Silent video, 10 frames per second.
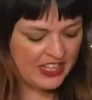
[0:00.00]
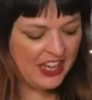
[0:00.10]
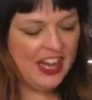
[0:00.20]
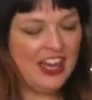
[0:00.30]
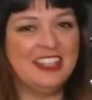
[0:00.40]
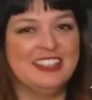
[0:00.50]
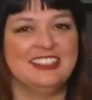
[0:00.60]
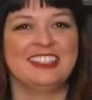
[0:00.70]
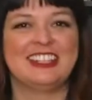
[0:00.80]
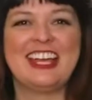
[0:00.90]
God,
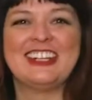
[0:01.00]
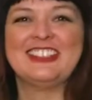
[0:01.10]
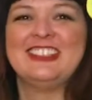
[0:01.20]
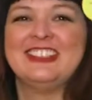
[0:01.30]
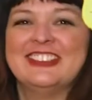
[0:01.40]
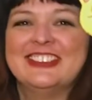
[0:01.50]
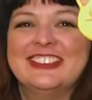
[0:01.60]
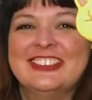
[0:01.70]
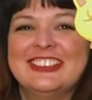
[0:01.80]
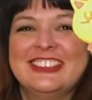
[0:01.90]
look how cute.
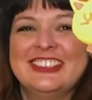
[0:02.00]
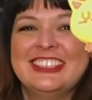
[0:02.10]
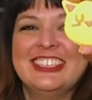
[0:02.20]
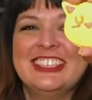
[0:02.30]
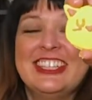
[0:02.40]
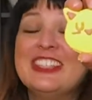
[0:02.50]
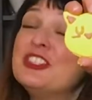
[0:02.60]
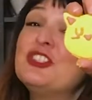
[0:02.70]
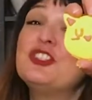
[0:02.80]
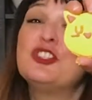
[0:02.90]
This
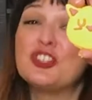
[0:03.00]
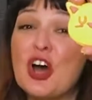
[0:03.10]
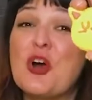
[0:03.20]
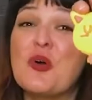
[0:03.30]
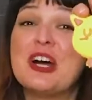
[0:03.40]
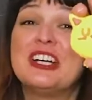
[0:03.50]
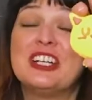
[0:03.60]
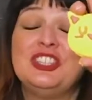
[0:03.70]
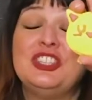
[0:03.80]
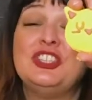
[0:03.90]
is so
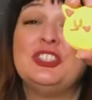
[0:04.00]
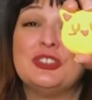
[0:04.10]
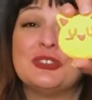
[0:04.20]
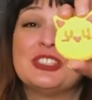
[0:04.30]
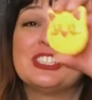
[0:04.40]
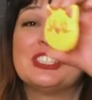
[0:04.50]
cute.